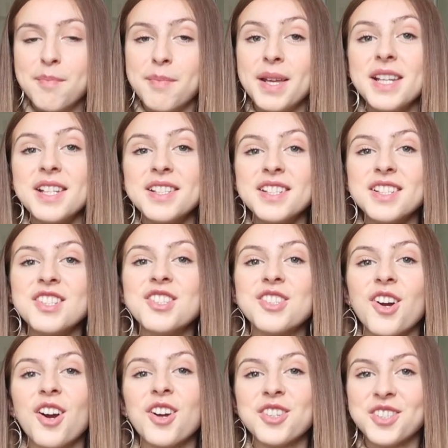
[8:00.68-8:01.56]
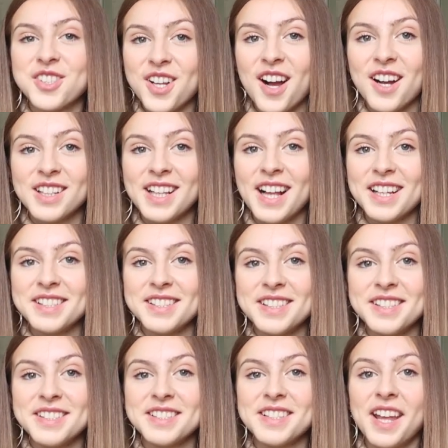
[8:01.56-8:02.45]
mason jar shot
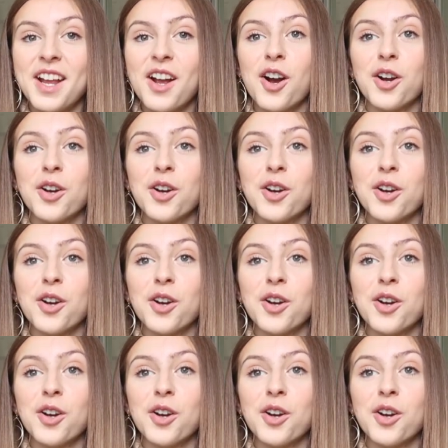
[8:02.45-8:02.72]
glasses. They